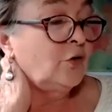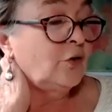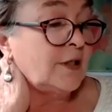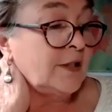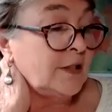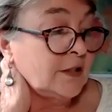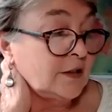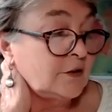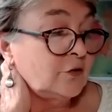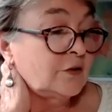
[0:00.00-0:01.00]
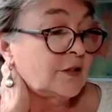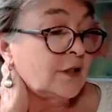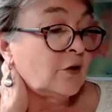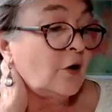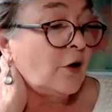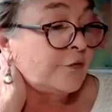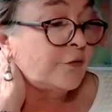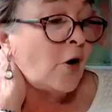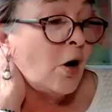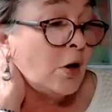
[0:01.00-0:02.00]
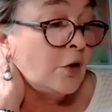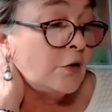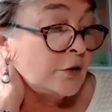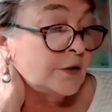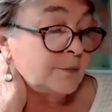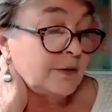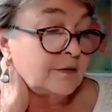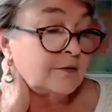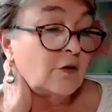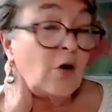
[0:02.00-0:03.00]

you clean it, you take off all ornaments,